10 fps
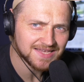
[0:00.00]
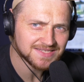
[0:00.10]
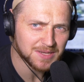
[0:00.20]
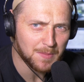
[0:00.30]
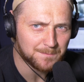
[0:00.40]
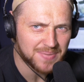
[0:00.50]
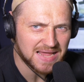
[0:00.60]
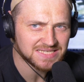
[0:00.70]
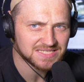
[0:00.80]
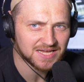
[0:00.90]
Is
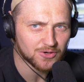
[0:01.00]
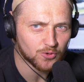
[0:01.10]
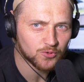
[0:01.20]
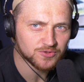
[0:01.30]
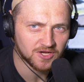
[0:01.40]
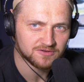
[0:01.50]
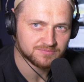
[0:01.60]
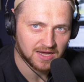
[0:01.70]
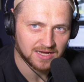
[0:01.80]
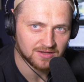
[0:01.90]
basic
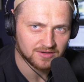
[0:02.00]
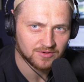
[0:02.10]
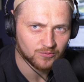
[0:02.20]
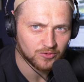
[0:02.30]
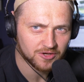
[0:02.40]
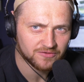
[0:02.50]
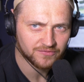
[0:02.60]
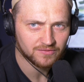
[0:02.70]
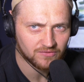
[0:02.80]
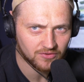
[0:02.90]
autopilot
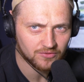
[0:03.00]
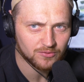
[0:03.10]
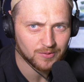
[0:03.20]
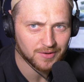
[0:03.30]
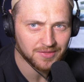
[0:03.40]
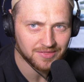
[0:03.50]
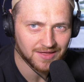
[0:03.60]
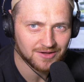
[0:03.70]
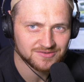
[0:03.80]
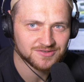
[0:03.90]
worth
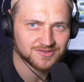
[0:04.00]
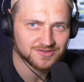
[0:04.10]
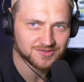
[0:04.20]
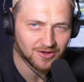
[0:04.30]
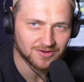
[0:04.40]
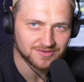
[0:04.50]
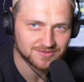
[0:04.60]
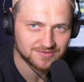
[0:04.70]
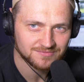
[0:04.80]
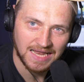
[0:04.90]

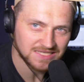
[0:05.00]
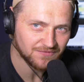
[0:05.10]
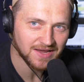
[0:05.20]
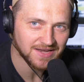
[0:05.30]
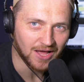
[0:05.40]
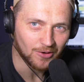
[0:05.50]
$2,000? Let's find